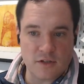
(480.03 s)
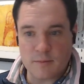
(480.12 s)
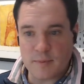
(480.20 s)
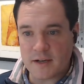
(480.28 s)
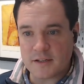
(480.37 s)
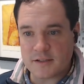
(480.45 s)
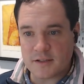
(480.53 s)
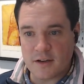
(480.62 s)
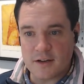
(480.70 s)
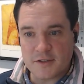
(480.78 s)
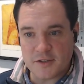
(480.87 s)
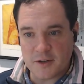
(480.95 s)
to go back to site,
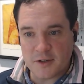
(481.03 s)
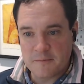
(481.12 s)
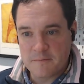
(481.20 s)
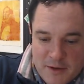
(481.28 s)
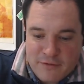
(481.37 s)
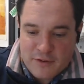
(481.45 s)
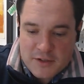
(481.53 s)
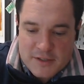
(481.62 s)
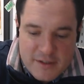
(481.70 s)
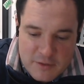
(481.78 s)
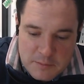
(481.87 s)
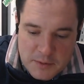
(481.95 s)
My first
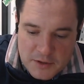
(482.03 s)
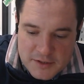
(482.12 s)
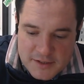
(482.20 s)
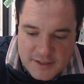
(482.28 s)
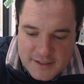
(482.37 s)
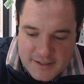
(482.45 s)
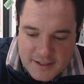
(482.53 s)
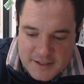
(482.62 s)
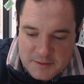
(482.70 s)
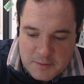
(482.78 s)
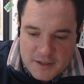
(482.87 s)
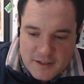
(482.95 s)
ever boss, he said
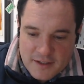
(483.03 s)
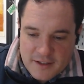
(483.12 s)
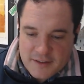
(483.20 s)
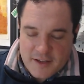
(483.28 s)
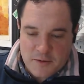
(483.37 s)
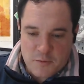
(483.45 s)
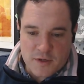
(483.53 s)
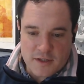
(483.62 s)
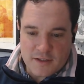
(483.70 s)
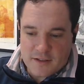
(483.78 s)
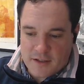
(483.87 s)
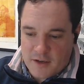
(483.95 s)
to me that
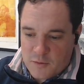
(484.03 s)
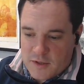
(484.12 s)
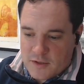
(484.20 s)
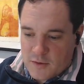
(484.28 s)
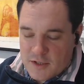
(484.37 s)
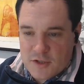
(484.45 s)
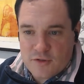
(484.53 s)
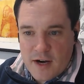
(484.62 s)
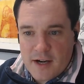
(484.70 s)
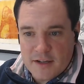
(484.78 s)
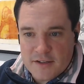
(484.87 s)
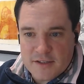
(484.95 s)
we do an
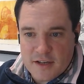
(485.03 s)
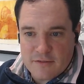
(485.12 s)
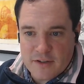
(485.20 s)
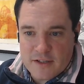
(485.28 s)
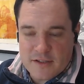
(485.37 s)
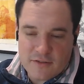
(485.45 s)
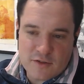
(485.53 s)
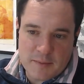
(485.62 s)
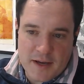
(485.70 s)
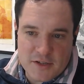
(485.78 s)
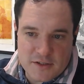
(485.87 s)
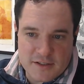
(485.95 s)
Australian survey. So you have to
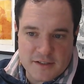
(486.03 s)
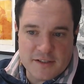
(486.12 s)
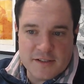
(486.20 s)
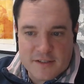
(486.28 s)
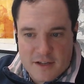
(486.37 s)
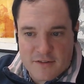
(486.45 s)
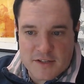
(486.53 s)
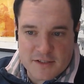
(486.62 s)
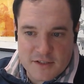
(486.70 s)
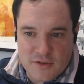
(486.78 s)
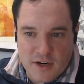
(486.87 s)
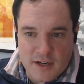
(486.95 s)
imagine the surveys in
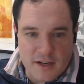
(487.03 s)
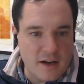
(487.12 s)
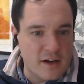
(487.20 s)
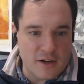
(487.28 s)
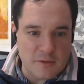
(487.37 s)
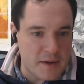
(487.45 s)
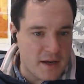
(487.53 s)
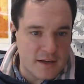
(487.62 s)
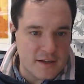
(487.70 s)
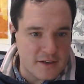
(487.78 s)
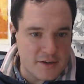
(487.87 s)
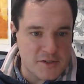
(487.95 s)
Australia, you can't go back,
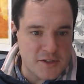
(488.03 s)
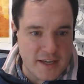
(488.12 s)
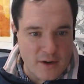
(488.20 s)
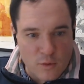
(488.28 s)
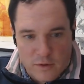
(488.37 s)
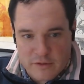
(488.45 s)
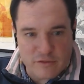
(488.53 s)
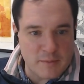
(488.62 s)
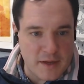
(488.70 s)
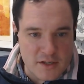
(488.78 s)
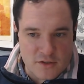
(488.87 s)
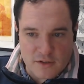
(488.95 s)
so you get all the
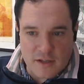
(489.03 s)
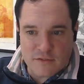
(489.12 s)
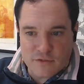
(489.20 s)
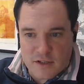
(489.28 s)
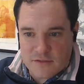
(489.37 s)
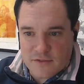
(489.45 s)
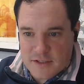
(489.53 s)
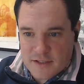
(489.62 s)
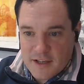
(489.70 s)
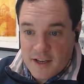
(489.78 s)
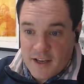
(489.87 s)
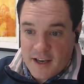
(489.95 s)
information on that first visit.
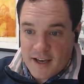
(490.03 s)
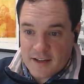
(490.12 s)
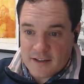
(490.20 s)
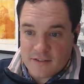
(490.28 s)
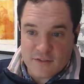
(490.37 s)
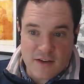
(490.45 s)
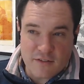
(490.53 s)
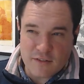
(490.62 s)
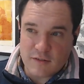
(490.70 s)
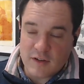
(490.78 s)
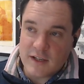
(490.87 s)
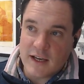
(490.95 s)
And I've never
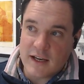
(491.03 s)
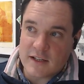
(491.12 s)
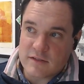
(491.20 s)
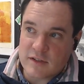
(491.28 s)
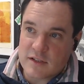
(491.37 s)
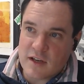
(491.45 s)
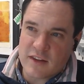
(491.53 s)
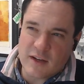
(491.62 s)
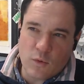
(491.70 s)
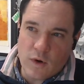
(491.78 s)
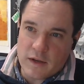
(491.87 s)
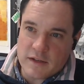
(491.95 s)
really had to, I
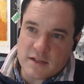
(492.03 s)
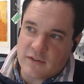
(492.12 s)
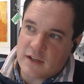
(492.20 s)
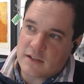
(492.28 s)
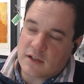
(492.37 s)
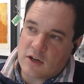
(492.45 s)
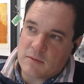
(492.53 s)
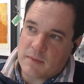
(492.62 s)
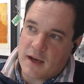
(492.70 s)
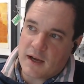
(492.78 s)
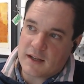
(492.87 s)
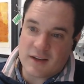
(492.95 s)
think once I've had to go
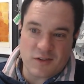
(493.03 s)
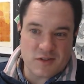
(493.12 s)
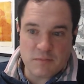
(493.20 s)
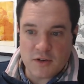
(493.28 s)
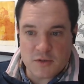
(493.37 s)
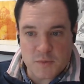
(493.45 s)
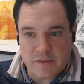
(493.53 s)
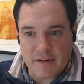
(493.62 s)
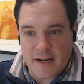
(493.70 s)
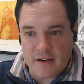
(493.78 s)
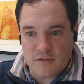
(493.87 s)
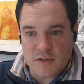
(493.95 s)
back, and that was because we ran
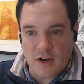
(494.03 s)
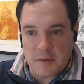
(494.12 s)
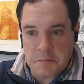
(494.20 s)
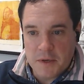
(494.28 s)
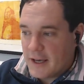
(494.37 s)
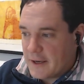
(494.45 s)
out of time.